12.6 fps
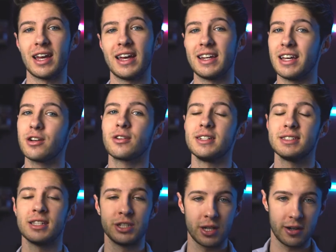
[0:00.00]
and increase
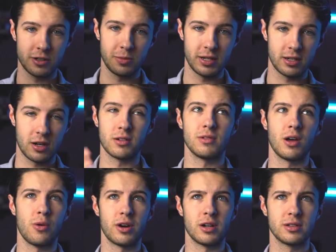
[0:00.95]
the shutter speed, or
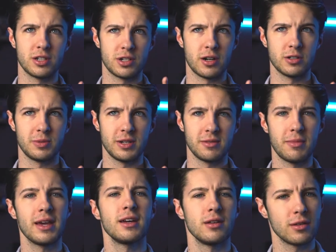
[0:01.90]
lower the shutter speed,
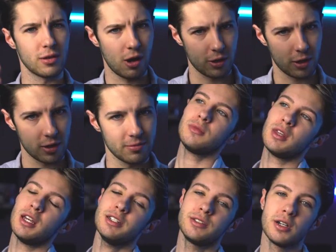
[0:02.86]
make it longer.
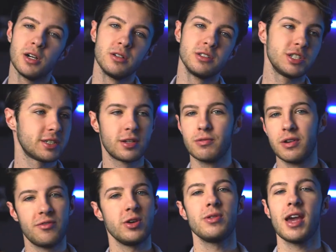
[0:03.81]
So just to
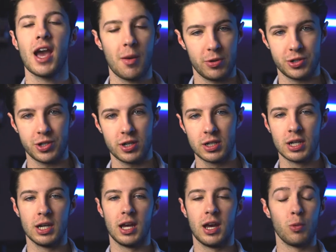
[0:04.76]
review the aperture,
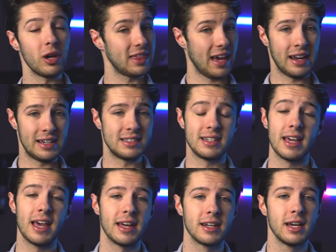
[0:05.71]
what that is
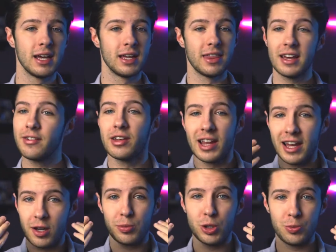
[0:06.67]
again, think of it like
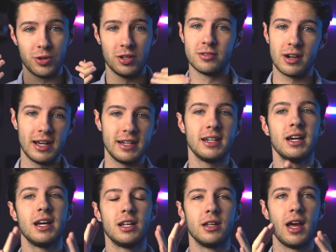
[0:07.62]
a pupil, right?
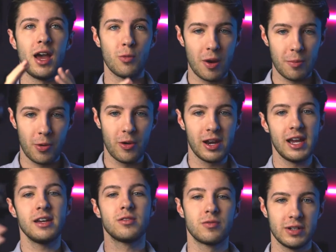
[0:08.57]

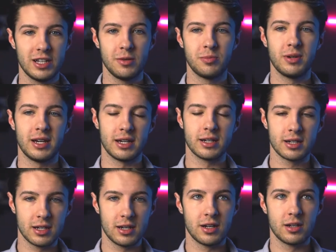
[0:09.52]
1.8, really big.
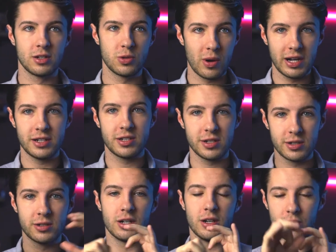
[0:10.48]

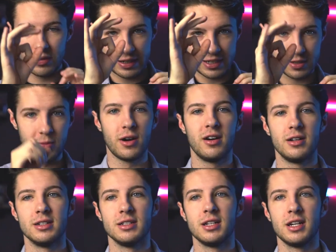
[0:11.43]
22, really
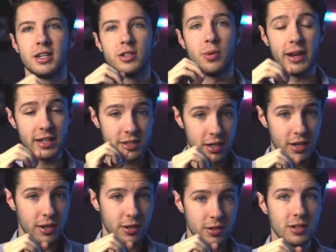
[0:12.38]
small.
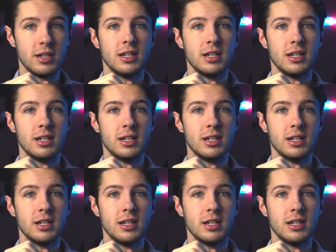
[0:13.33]
22,